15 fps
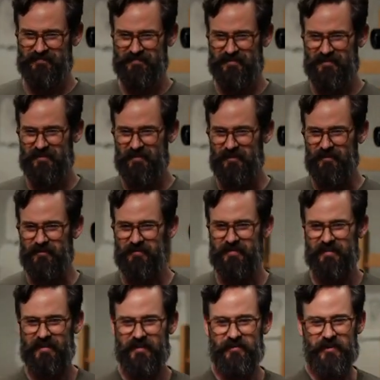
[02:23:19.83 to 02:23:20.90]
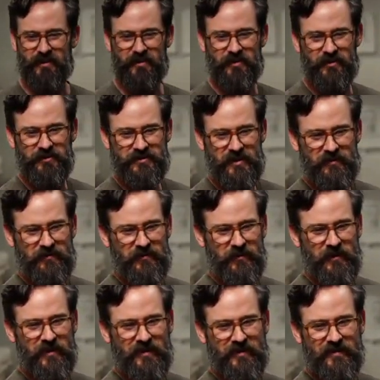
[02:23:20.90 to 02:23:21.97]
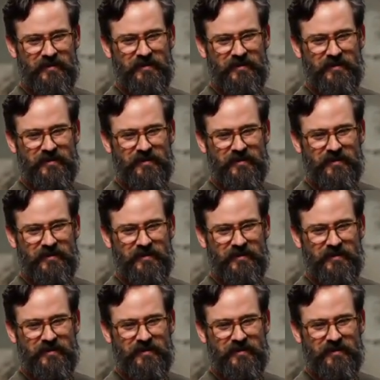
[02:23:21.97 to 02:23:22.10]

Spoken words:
So, give you a close-up for it.